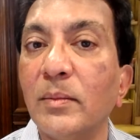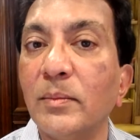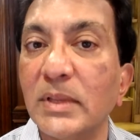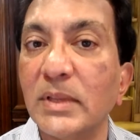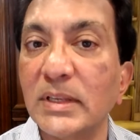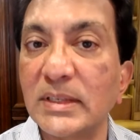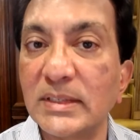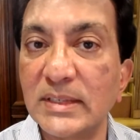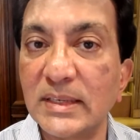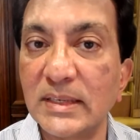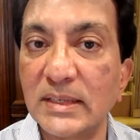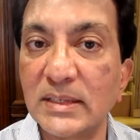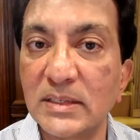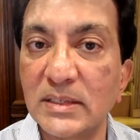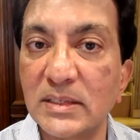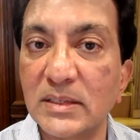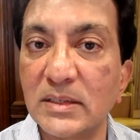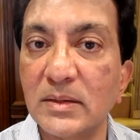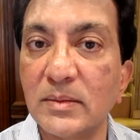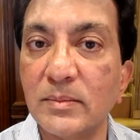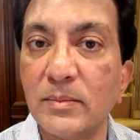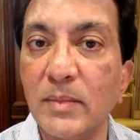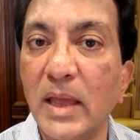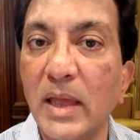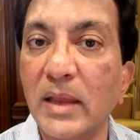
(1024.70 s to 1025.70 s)
the
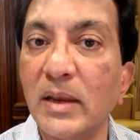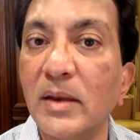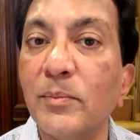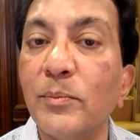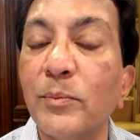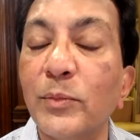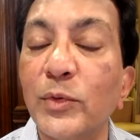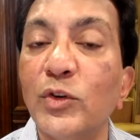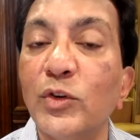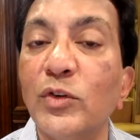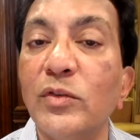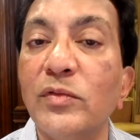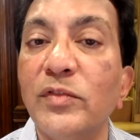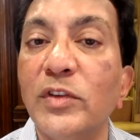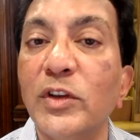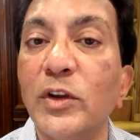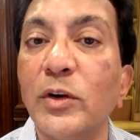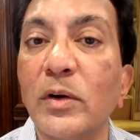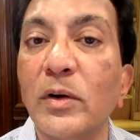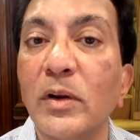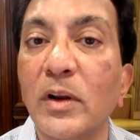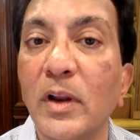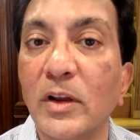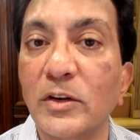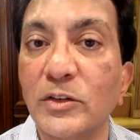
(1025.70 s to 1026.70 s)
system and improve
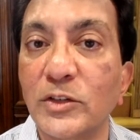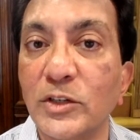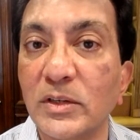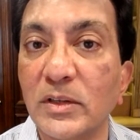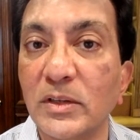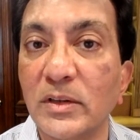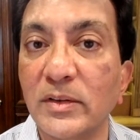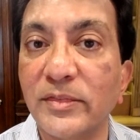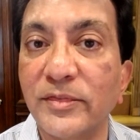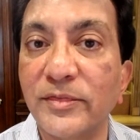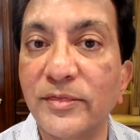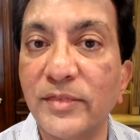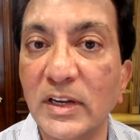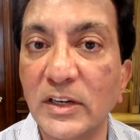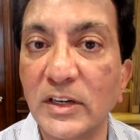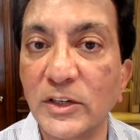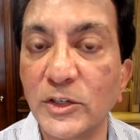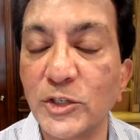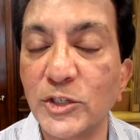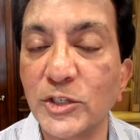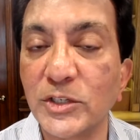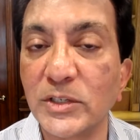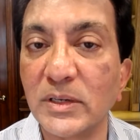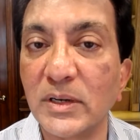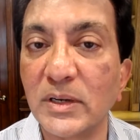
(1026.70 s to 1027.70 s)
neurological
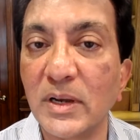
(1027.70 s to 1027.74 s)
function.